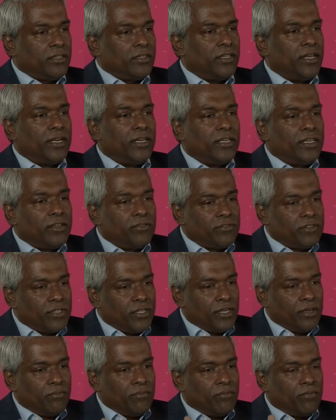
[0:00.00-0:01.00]
that gives
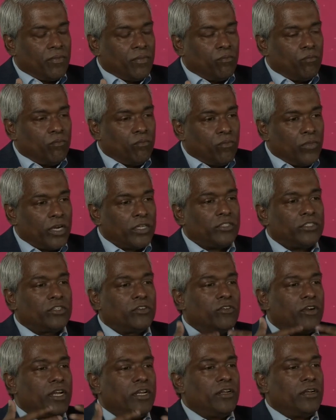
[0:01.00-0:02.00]
them much
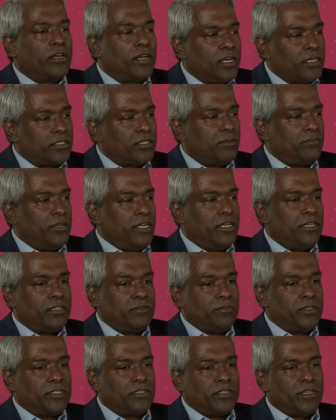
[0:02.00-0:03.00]
greater customer
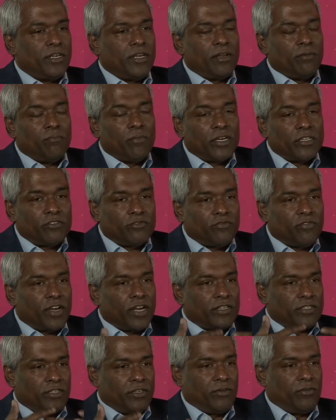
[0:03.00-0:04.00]
intimacy and much
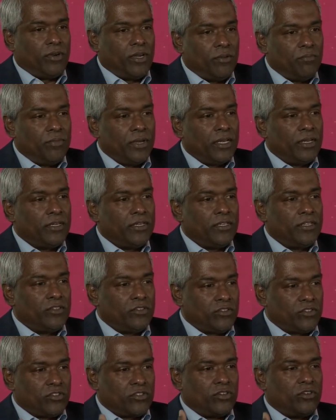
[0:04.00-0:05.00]
faster ability
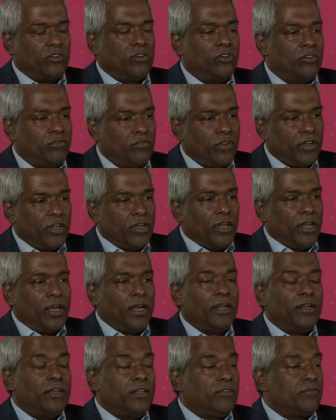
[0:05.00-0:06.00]
to serve
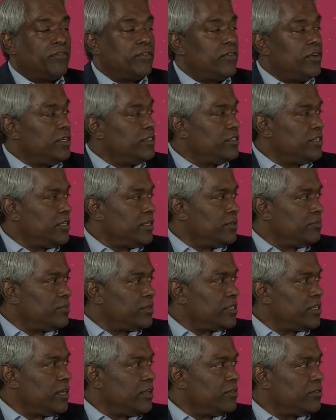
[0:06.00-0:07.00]
and differentiate
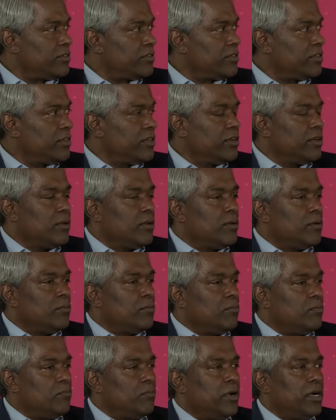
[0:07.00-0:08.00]
themselves.
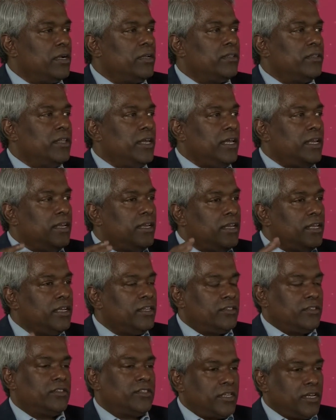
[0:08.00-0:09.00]
But they
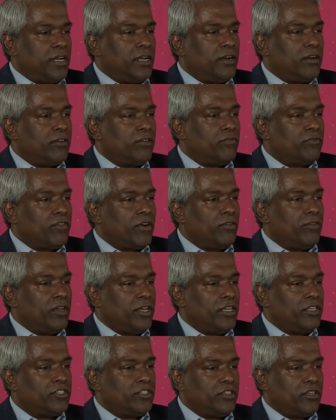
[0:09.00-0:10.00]
need to stand on the
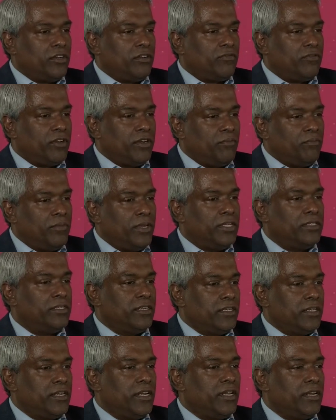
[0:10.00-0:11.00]
foundation of an
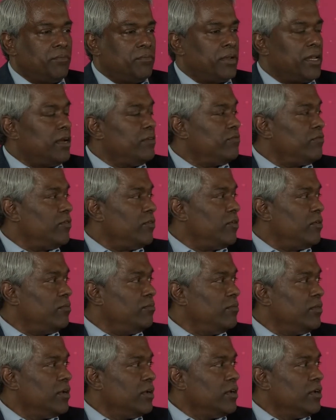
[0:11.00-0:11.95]
amazing data platform